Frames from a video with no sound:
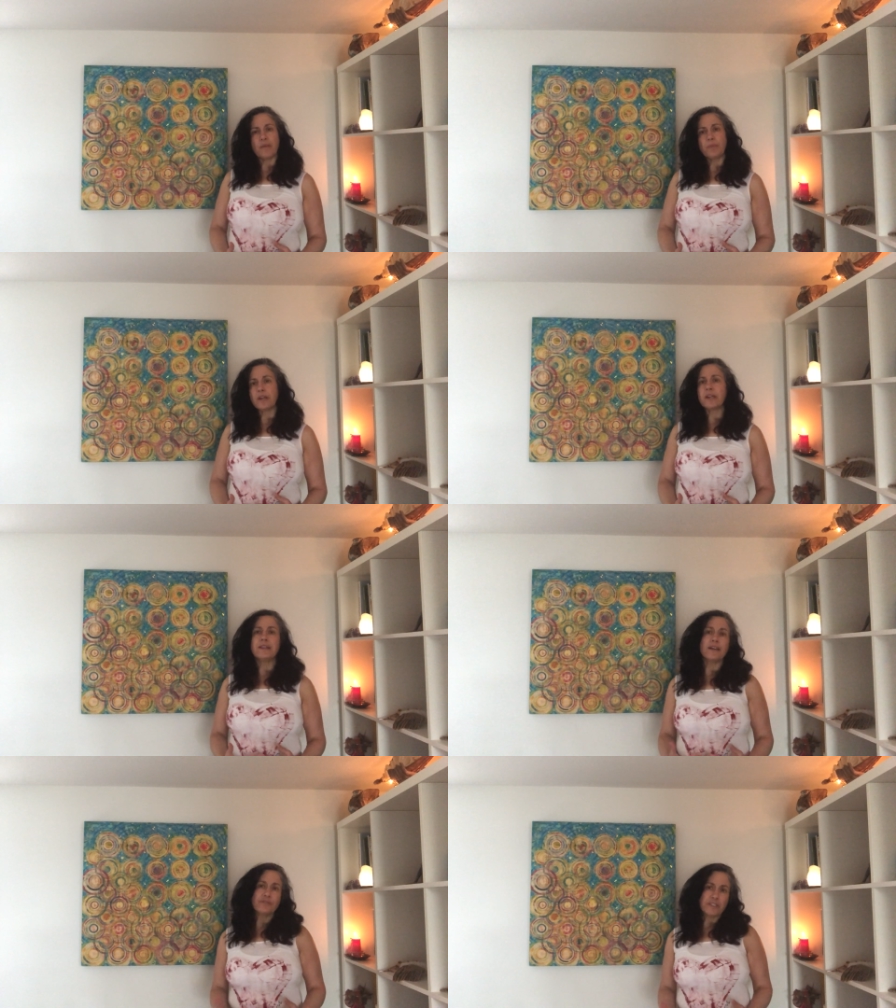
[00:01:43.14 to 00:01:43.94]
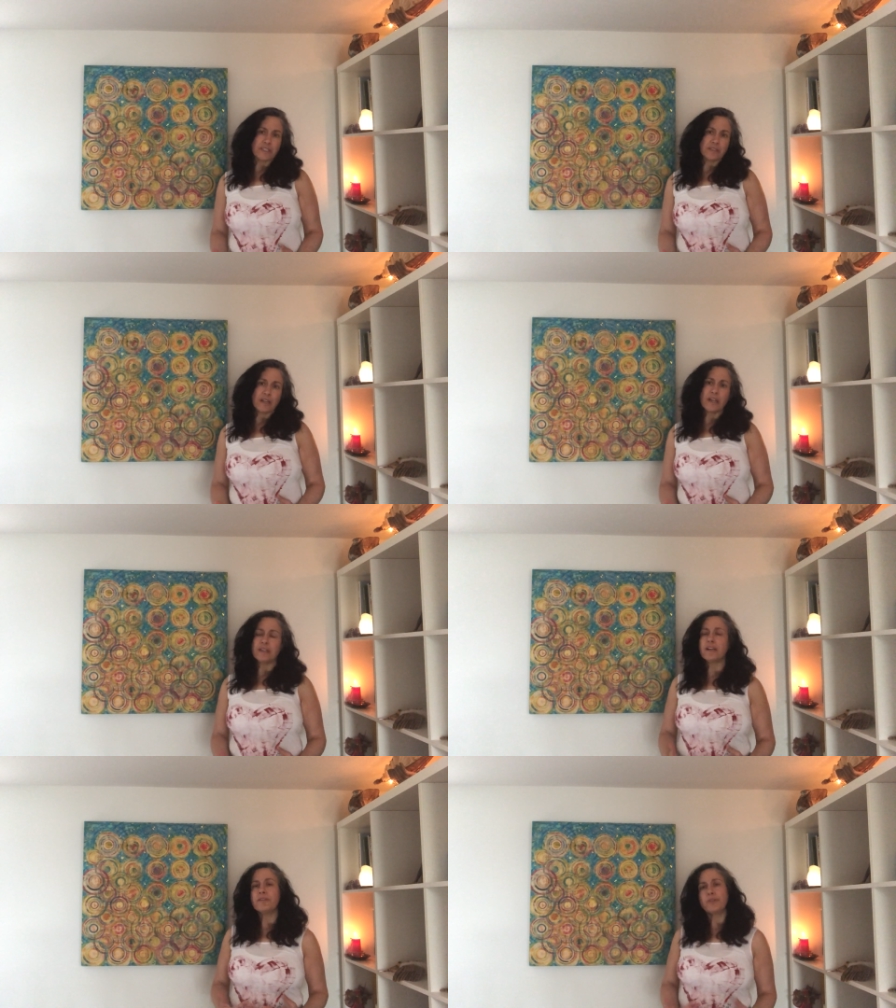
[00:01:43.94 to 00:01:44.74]
But I loved it. I
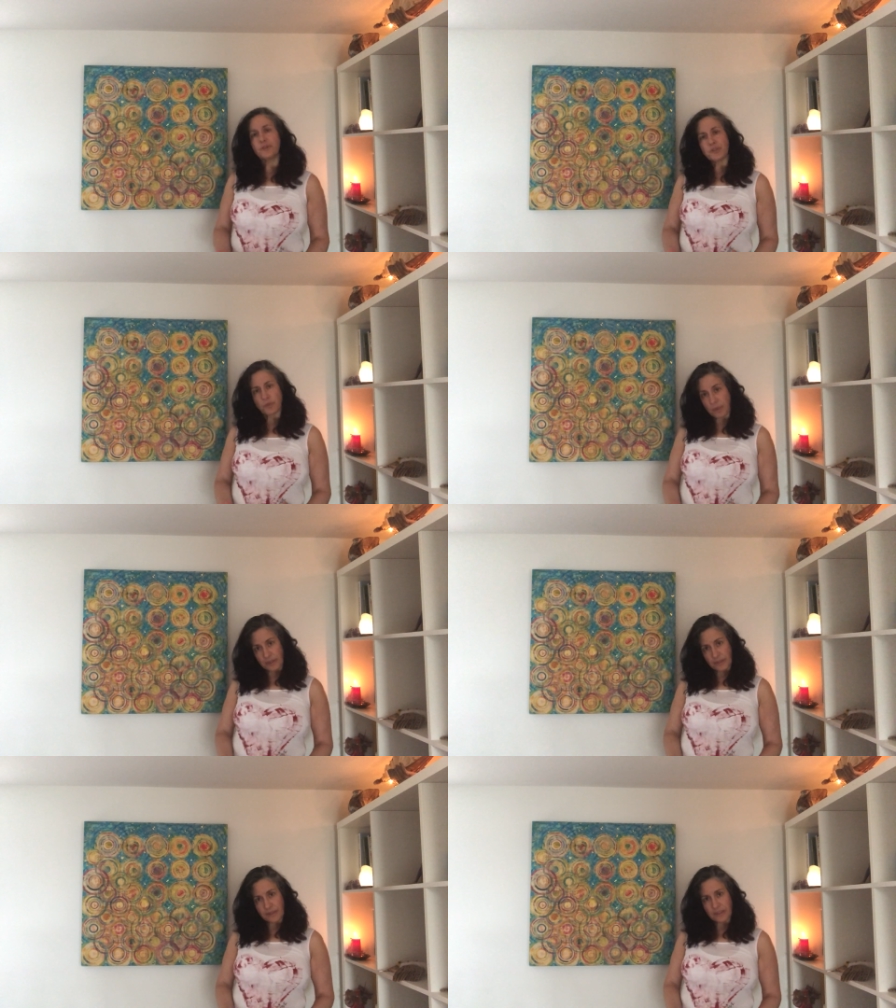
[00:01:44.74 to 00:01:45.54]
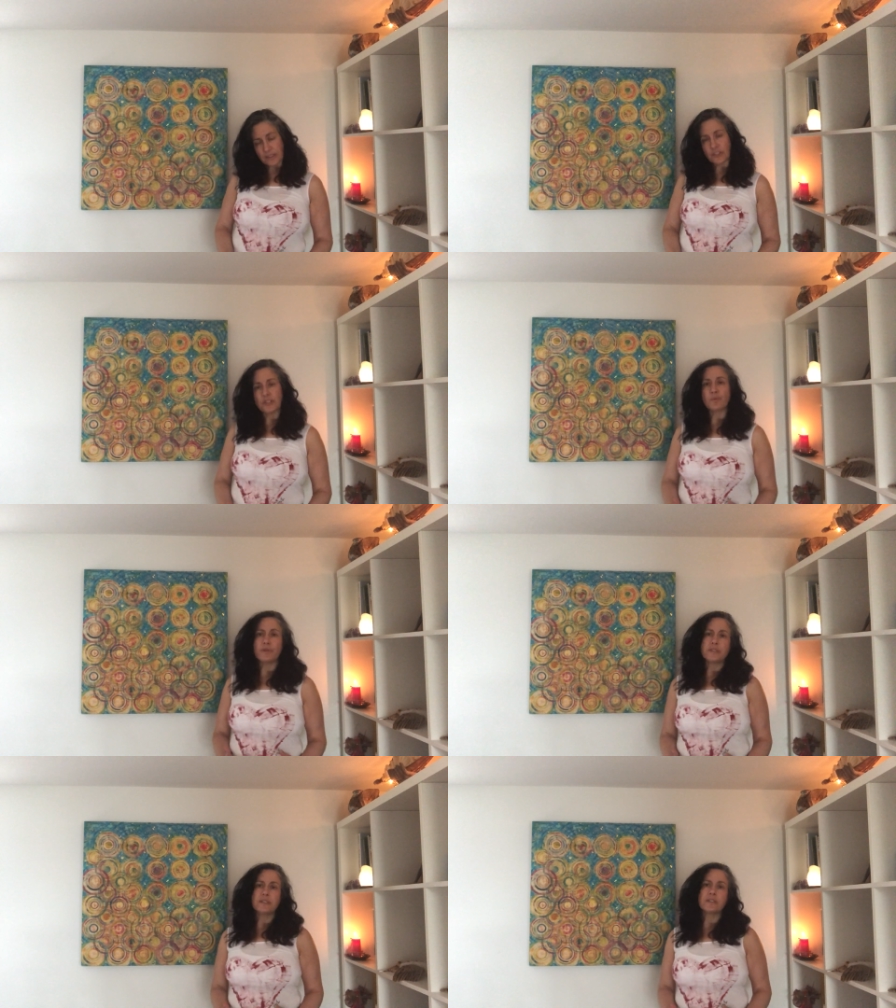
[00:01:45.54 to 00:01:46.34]
love those quilts. It just
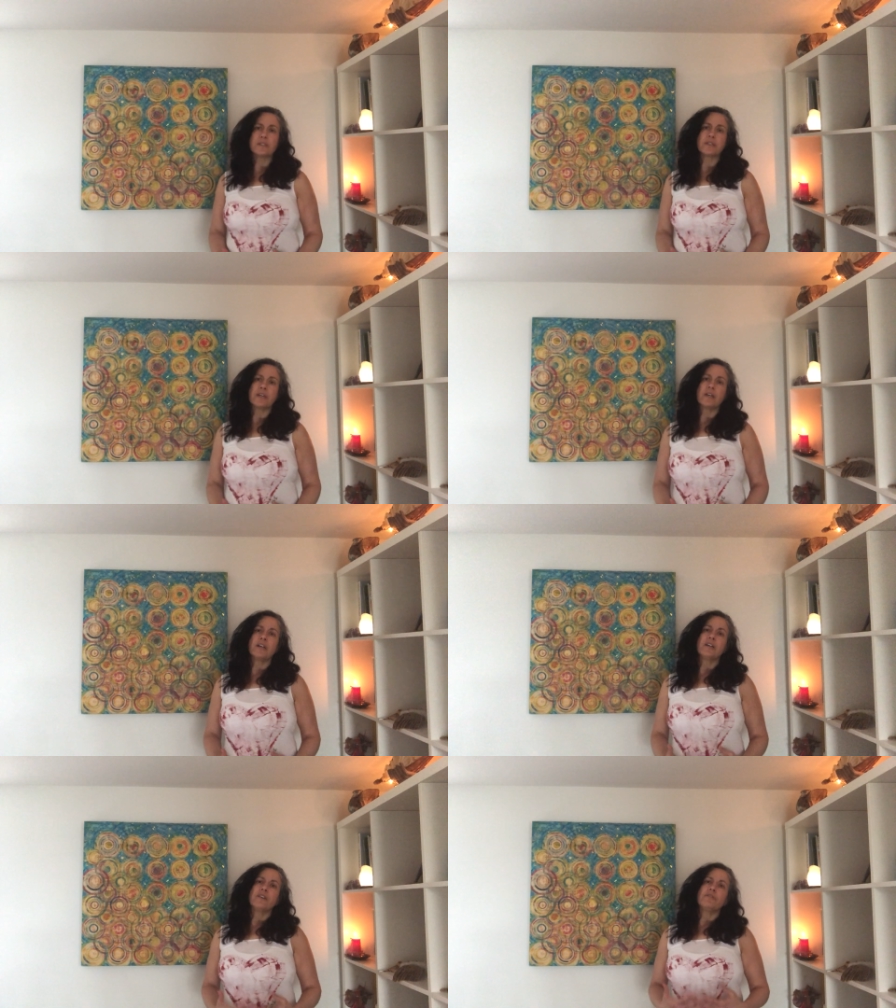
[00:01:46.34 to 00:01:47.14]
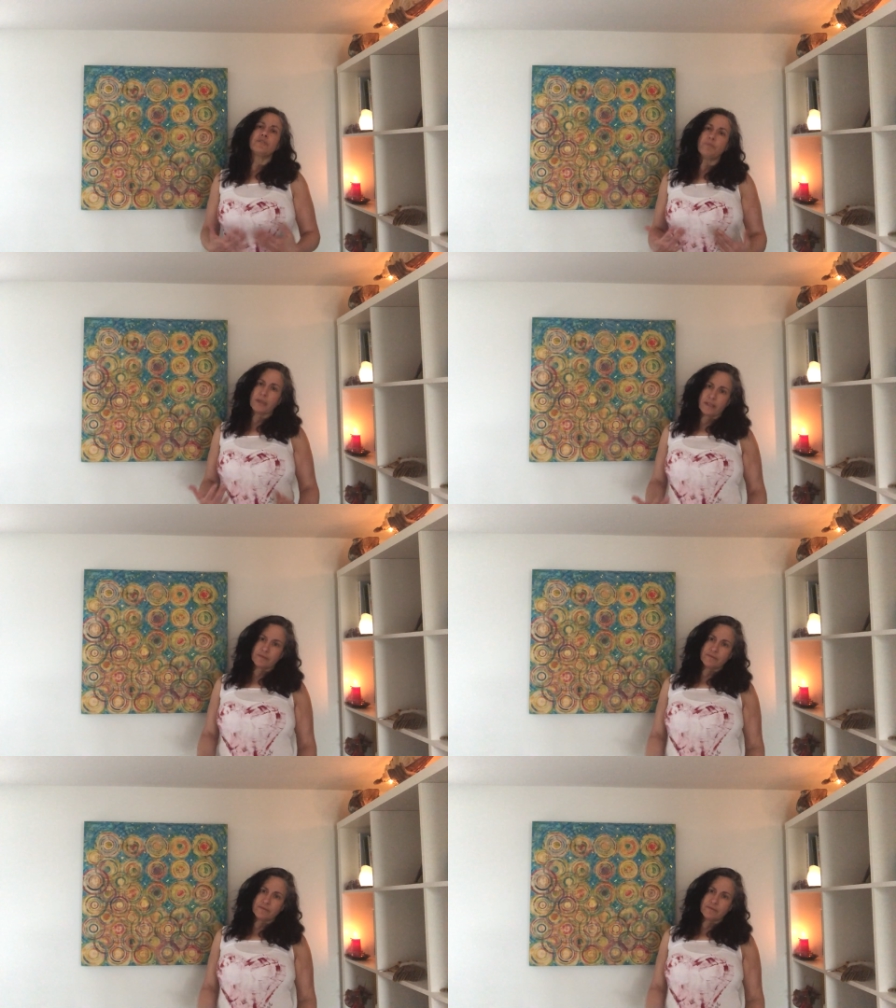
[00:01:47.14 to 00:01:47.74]
wasn't for me.